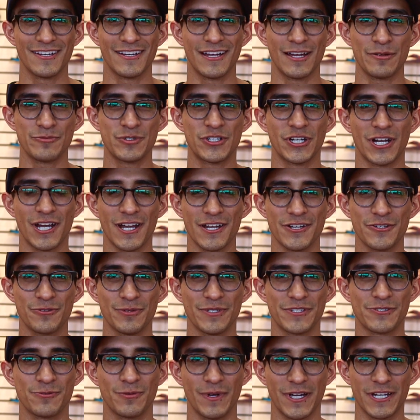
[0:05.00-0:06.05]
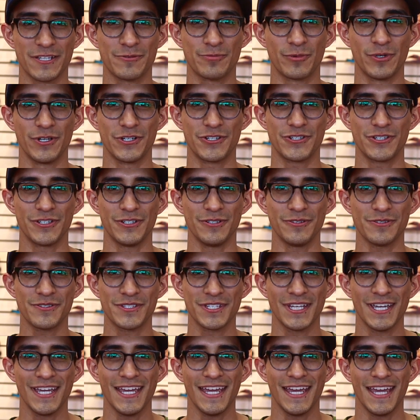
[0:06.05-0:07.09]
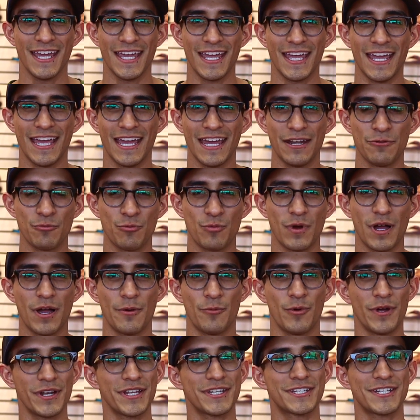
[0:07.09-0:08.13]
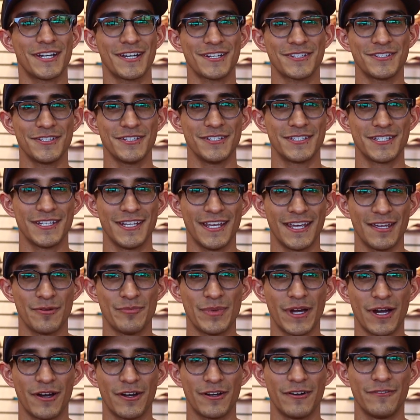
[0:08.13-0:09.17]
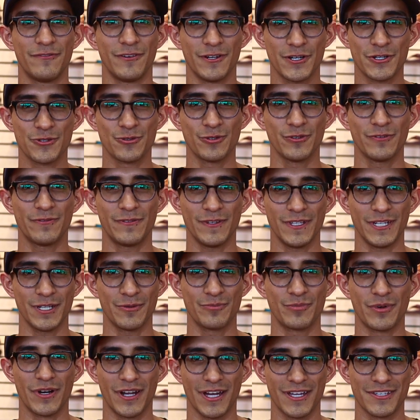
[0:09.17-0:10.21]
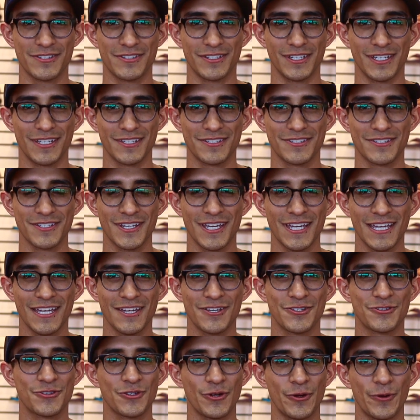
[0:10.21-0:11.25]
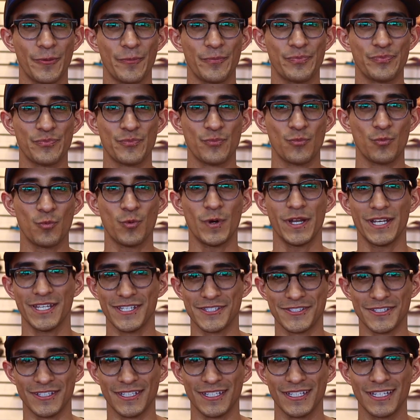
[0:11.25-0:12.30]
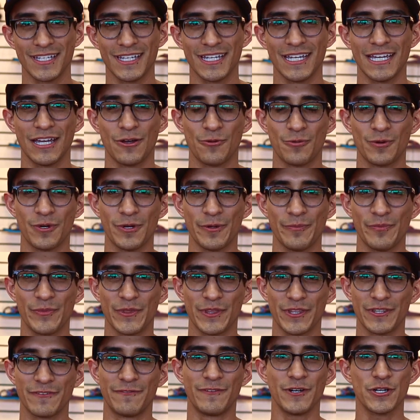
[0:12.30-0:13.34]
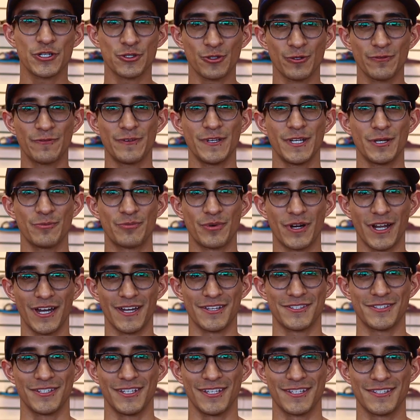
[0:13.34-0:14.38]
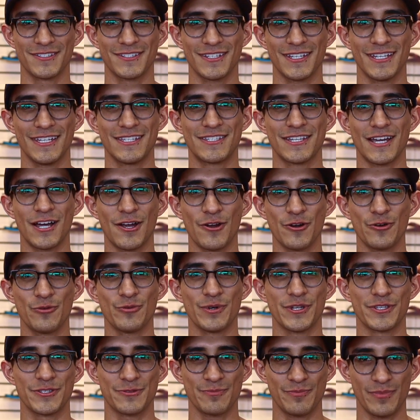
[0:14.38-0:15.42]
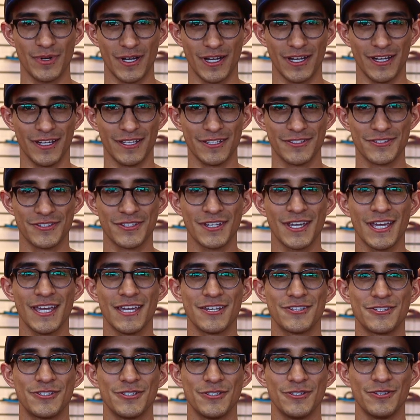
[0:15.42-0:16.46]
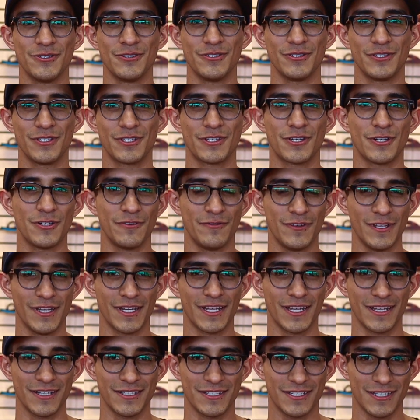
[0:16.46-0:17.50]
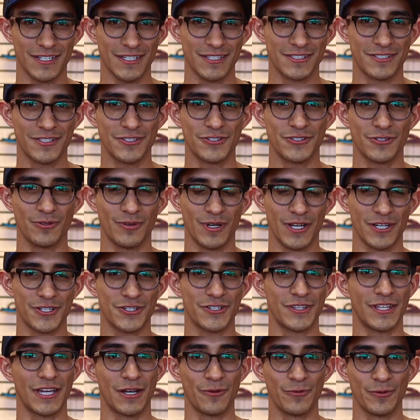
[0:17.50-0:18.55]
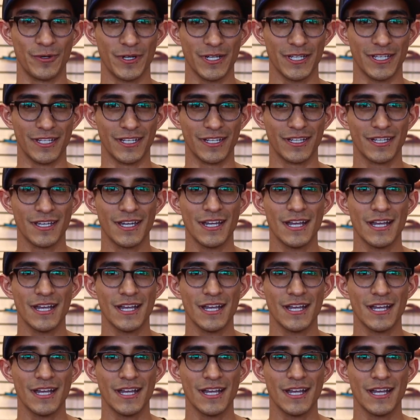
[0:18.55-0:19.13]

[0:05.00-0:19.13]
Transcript: I'm Josh with Swag Sports Shoes, and I want to talk to you today about our virtual fitting process. So, what is it? Well, the virtual fitting process is our response to the COVID-19 situation that we're in.